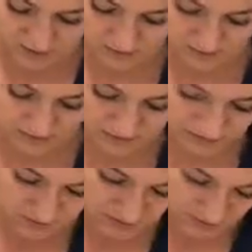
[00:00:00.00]

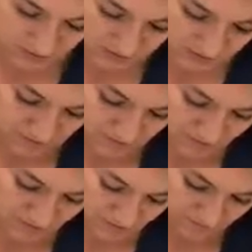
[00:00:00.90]

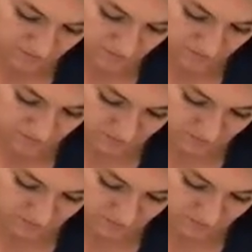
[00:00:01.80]
No one is speaking in this clip.